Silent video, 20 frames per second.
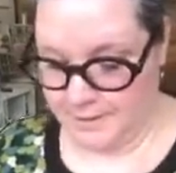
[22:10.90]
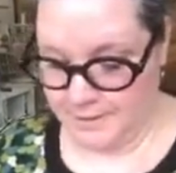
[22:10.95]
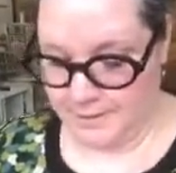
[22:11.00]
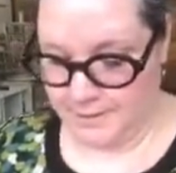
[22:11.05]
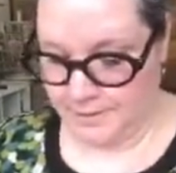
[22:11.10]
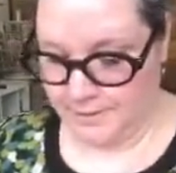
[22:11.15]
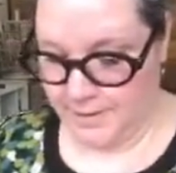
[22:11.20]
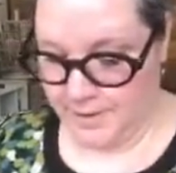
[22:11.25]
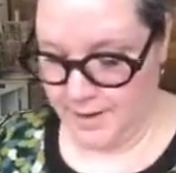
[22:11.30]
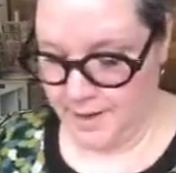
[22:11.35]

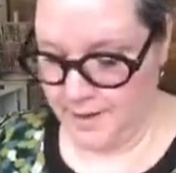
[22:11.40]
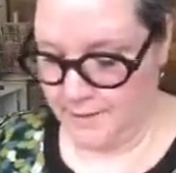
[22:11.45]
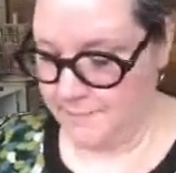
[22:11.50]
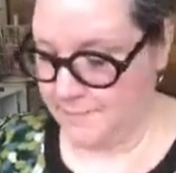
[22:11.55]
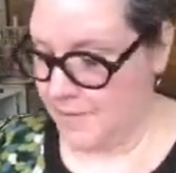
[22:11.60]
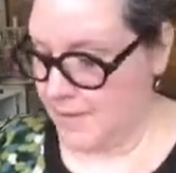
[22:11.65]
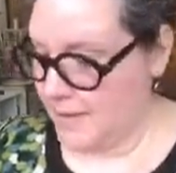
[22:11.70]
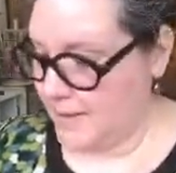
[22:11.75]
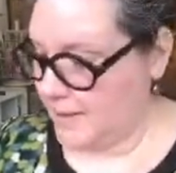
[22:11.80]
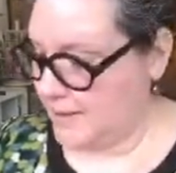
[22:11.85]
Okay,
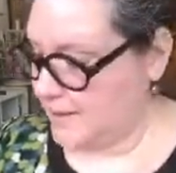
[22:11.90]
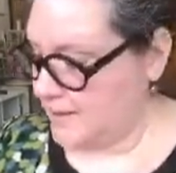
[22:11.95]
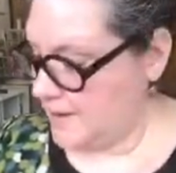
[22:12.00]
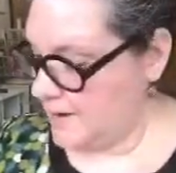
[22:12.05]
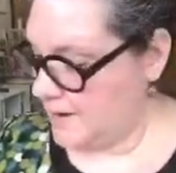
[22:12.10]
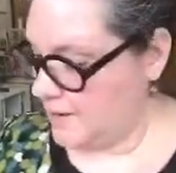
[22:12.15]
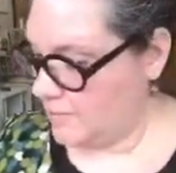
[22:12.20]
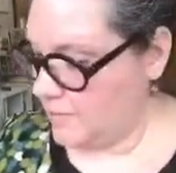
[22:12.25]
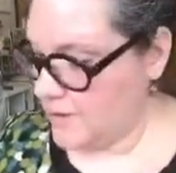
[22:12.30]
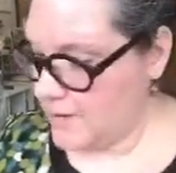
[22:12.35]

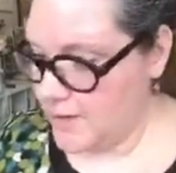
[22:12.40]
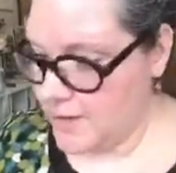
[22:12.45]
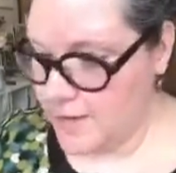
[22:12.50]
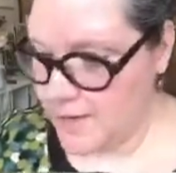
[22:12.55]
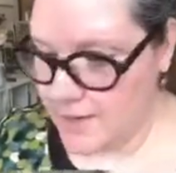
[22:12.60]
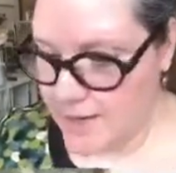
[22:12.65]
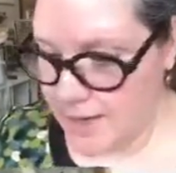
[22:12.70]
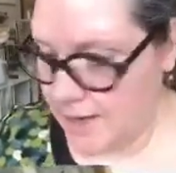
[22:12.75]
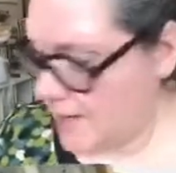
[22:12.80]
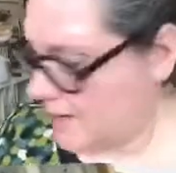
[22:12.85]
now we
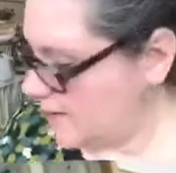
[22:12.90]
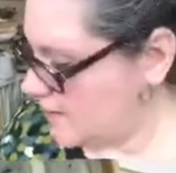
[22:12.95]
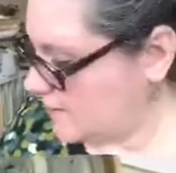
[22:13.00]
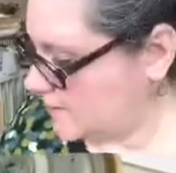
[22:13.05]
need a